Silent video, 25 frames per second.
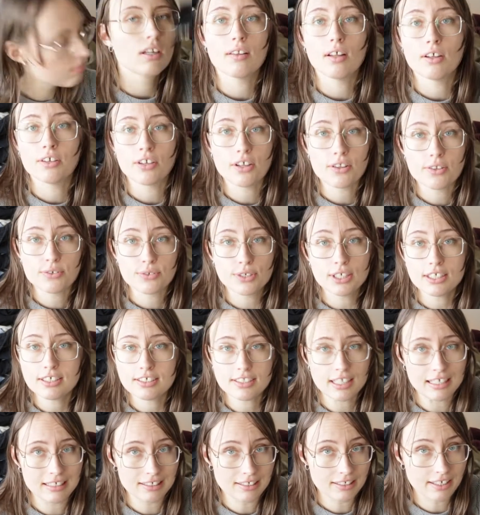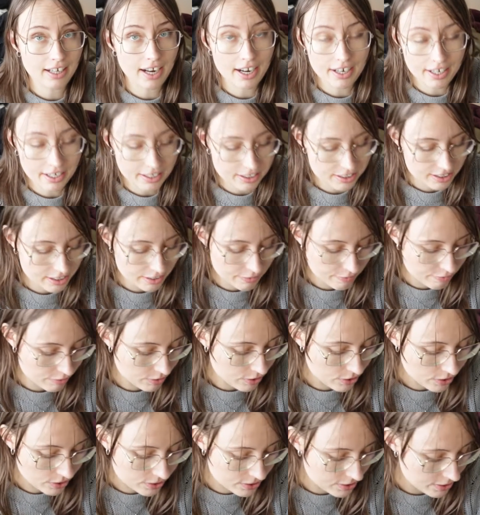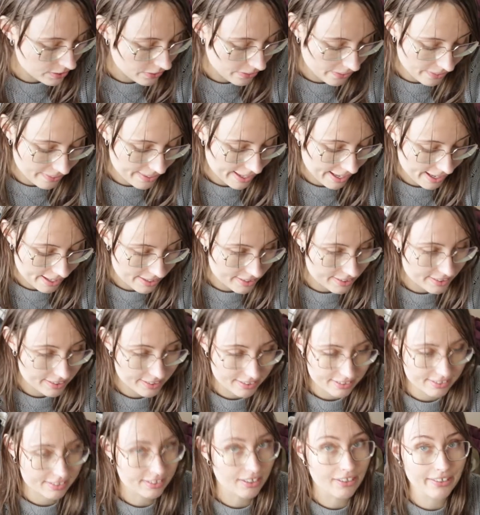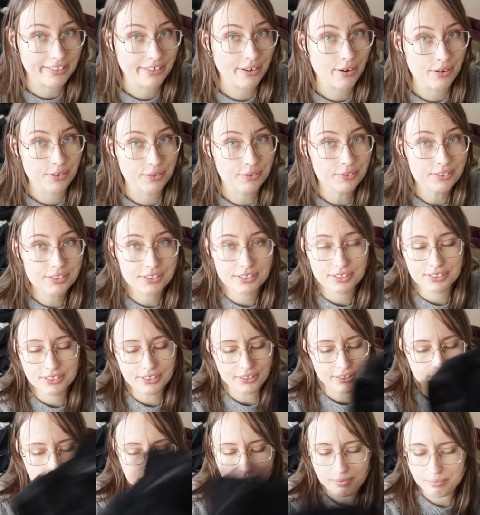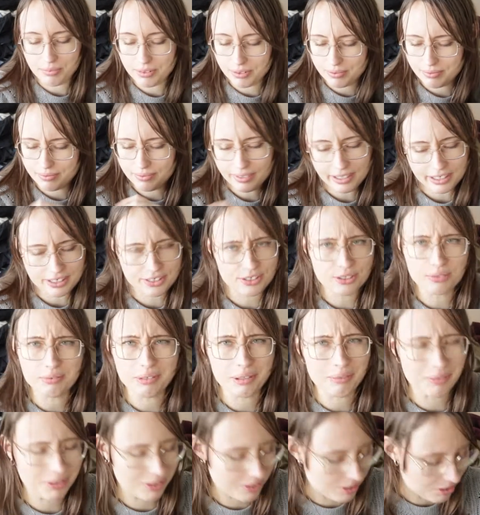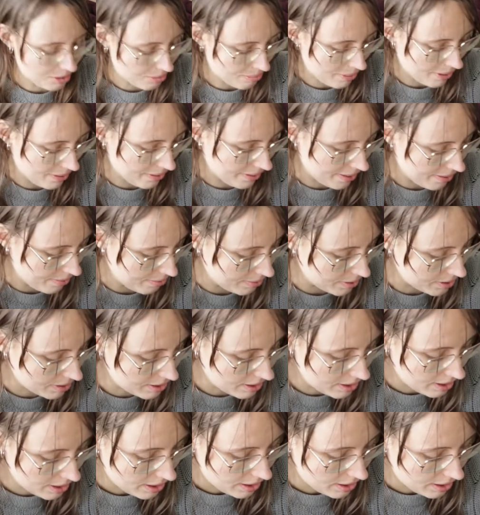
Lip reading: Another dress that I had actually forgotten that I owned, so I'm not really sure what I'm gonna do about that one.